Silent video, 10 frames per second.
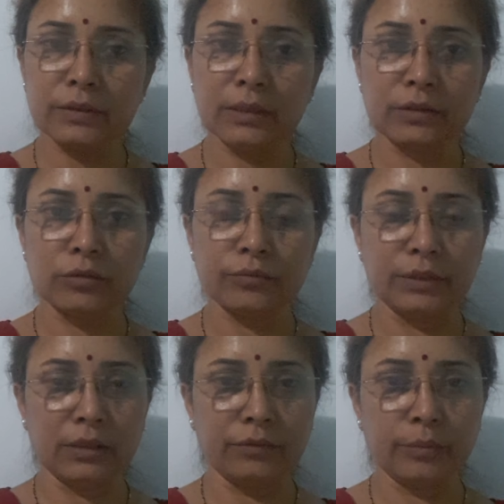letter of
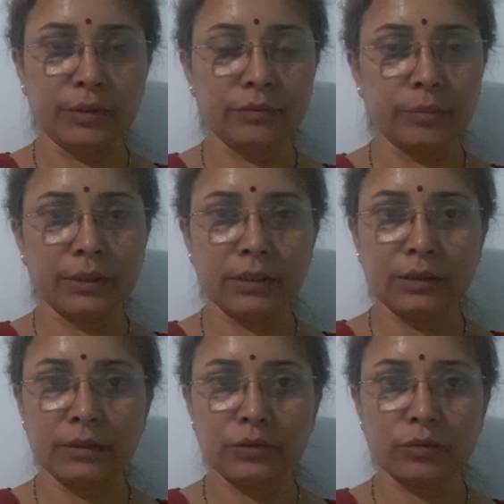the alphabet will be
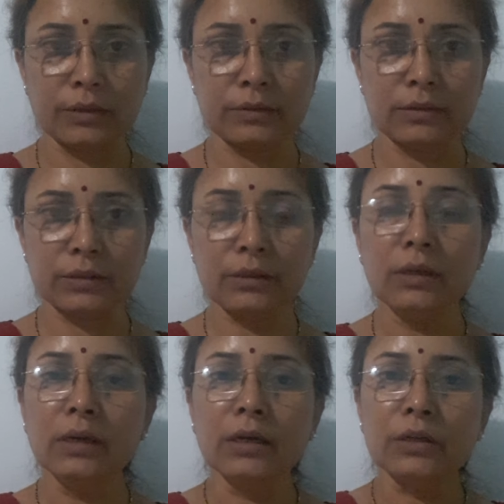taken into consideration.
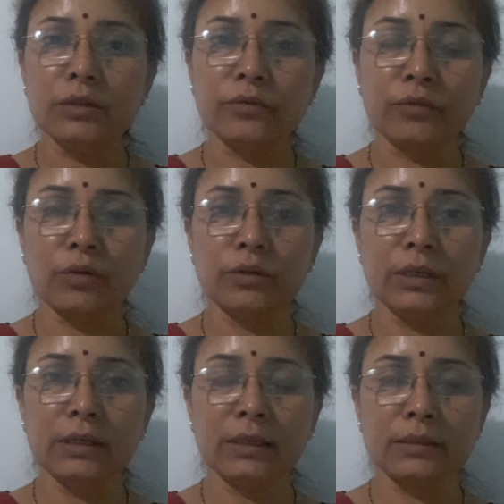The
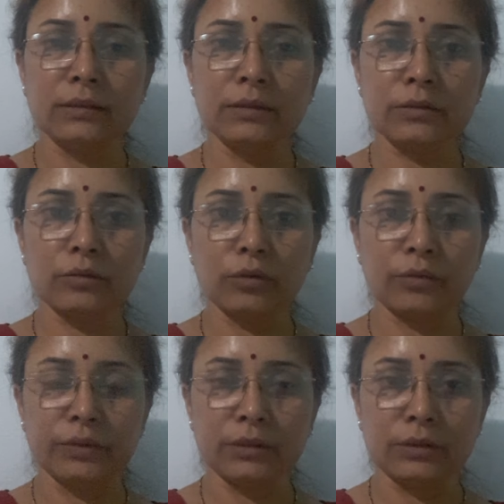following letters
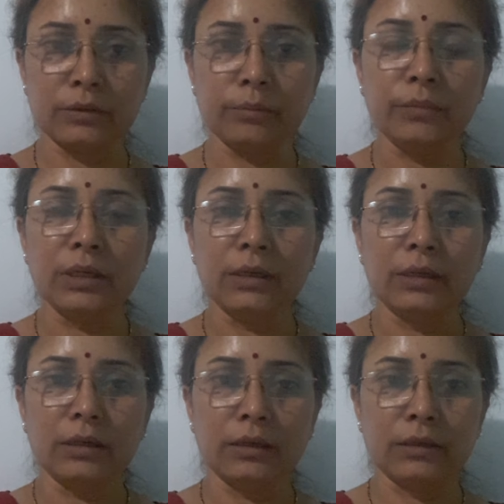of the term
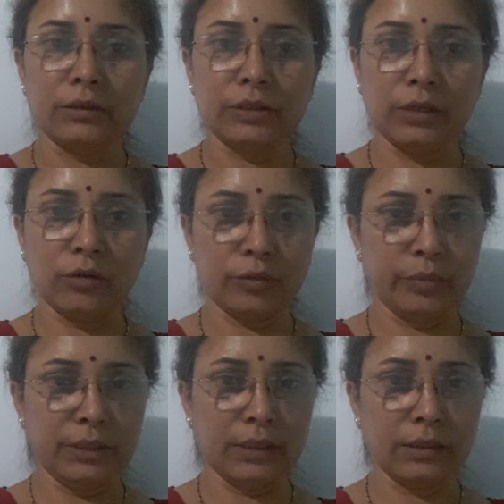shall not
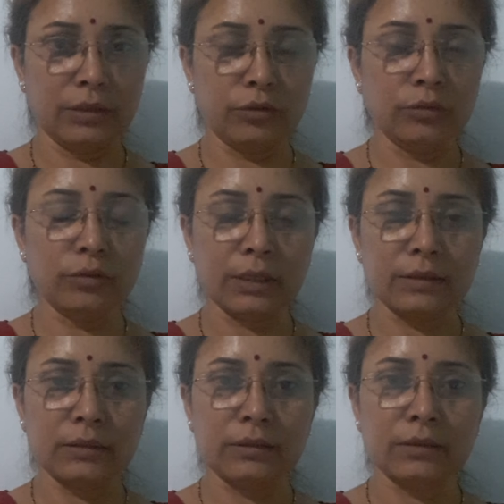be taken into
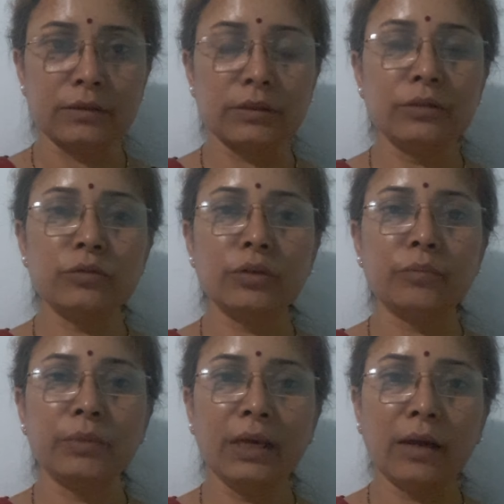consideration. So
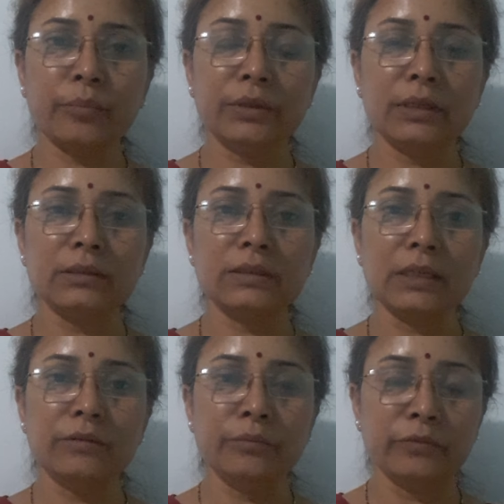it may happen that
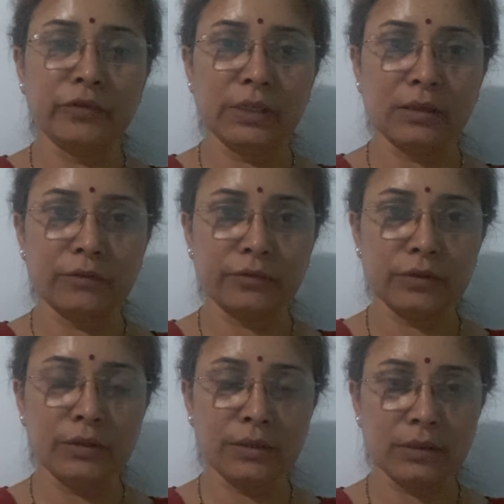Z will come
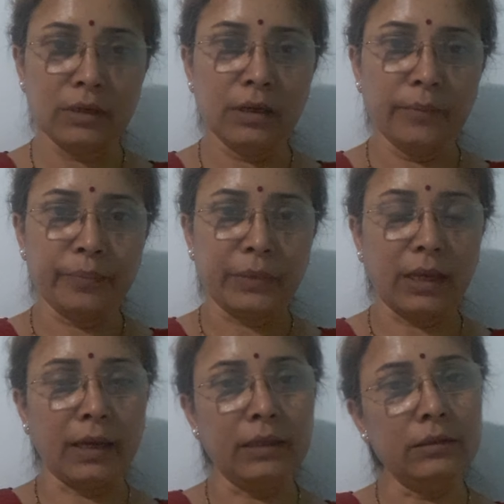first
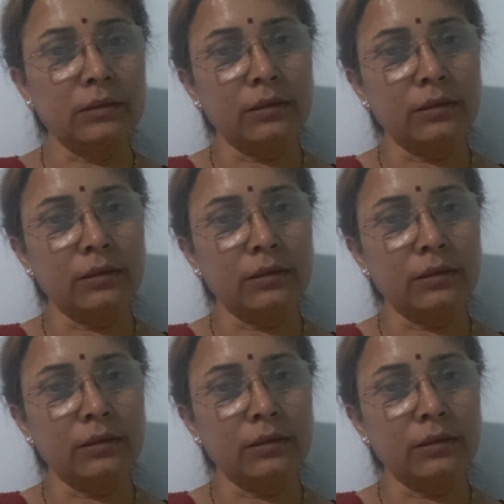and